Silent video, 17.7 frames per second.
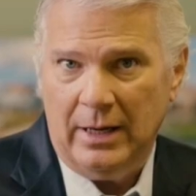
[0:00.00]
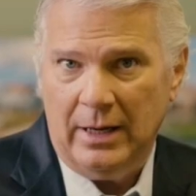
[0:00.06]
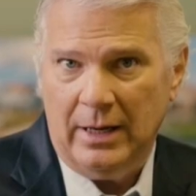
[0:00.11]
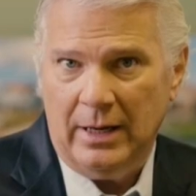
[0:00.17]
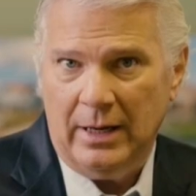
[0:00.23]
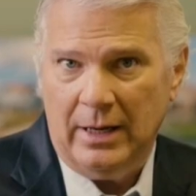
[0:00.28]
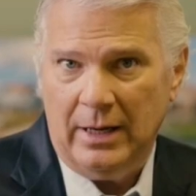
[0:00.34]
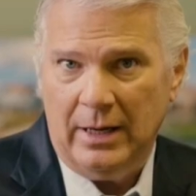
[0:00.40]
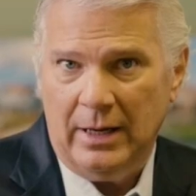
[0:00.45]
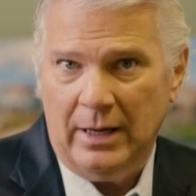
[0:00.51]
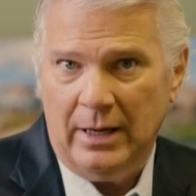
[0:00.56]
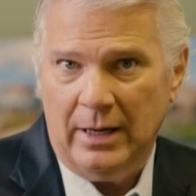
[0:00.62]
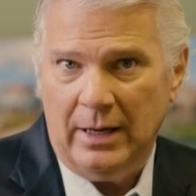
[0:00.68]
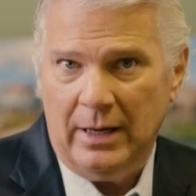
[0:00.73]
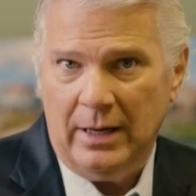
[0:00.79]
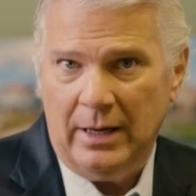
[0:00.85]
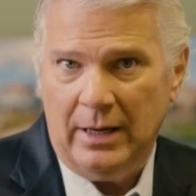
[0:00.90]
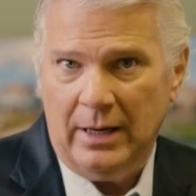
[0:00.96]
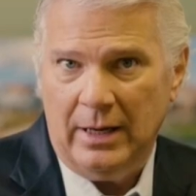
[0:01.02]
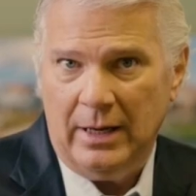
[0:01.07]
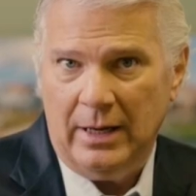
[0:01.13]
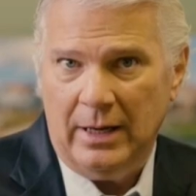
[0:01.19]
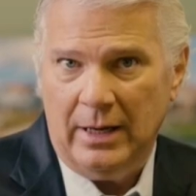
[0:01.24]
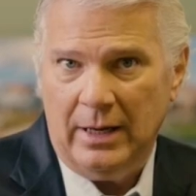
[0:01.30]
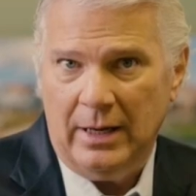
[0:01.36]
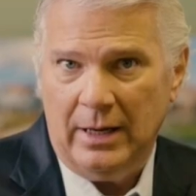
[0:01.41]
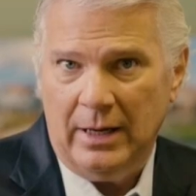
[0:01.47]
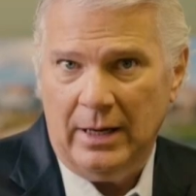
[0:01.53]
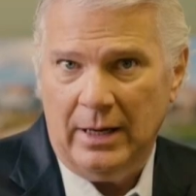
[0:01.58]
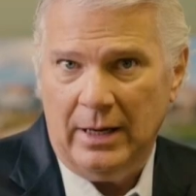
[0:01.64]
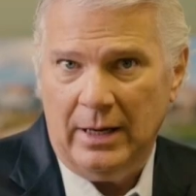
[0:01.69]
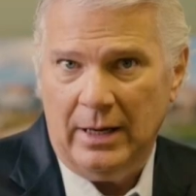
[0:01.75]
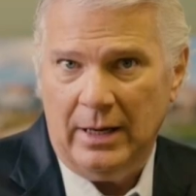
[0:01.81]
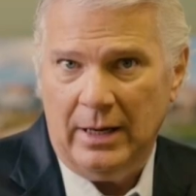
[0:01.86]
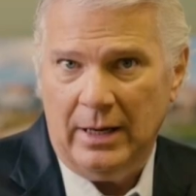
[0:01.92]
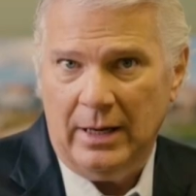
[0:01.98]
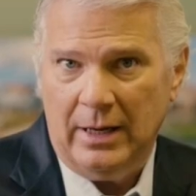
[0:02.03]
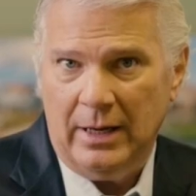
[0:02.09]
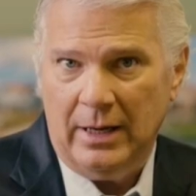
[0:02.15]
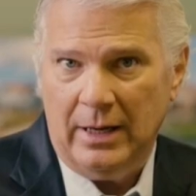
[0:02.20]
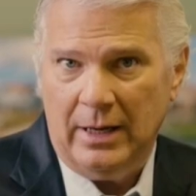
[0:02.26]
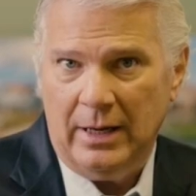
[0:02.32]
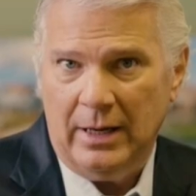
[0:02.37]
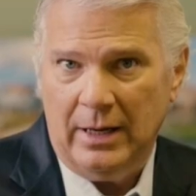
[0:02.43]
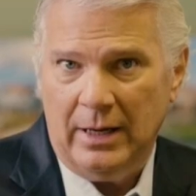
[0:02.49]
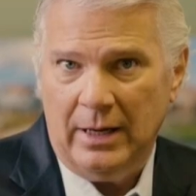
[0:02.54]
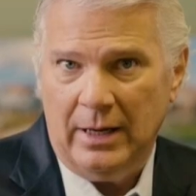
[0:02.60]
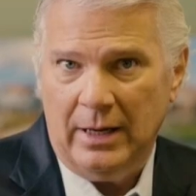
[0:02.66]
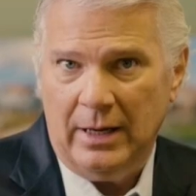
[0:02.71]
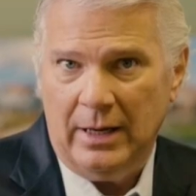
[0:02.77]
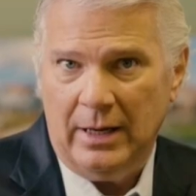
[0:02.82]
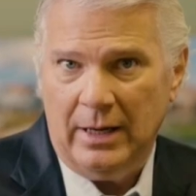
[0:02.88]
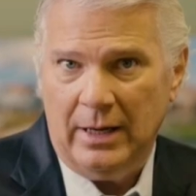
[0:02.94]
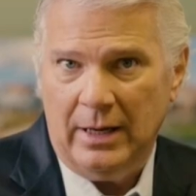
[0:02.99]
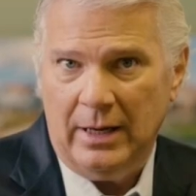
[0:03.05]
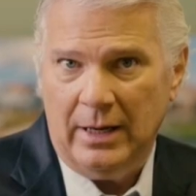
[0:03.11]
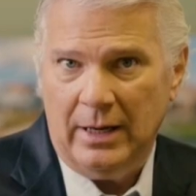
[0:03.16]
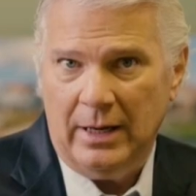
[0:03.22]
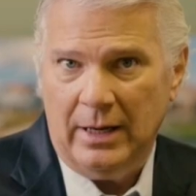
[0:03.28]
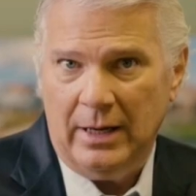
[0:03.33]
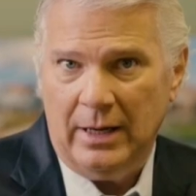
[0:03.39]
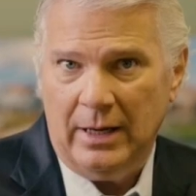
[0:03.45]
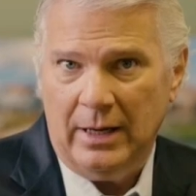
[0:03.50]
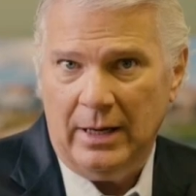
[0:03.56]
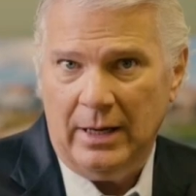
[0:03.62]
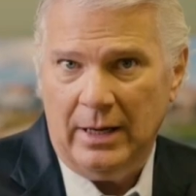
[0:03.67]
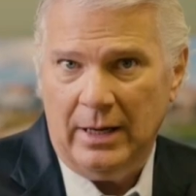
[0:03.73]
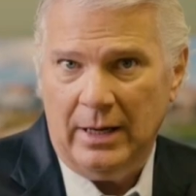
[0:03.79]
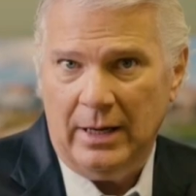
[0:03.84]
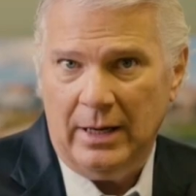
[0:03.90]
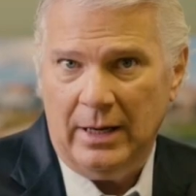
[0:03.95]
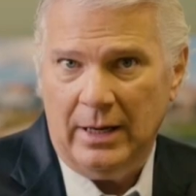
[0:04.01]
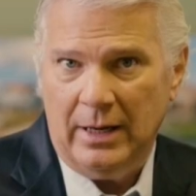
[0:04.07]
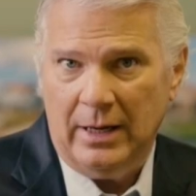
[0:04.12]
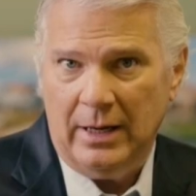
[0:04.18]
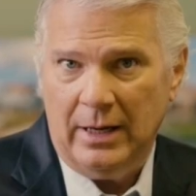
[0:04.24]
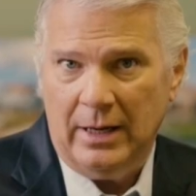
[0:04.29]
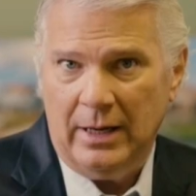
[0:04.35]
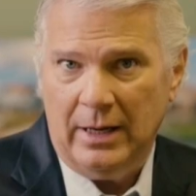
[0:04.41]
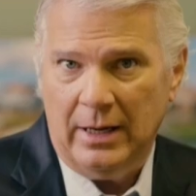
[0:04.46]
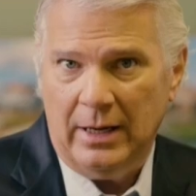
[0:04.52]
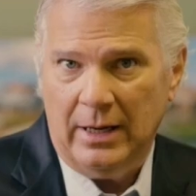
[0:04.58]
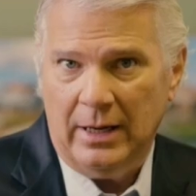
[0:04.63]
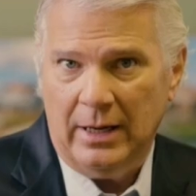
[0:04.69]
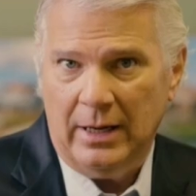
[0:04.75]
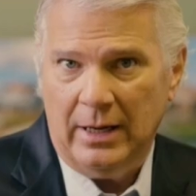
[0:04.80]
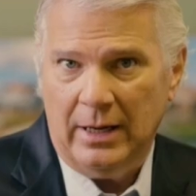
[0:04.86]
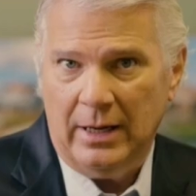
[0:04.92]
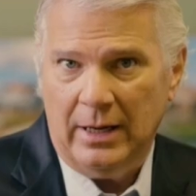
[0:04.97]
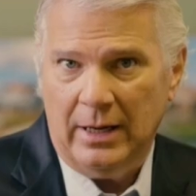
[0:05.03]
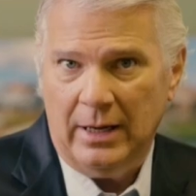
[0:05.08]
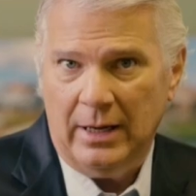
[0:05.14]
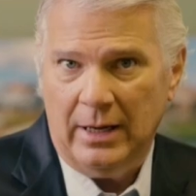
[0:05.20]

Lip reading: This person isn't speaking.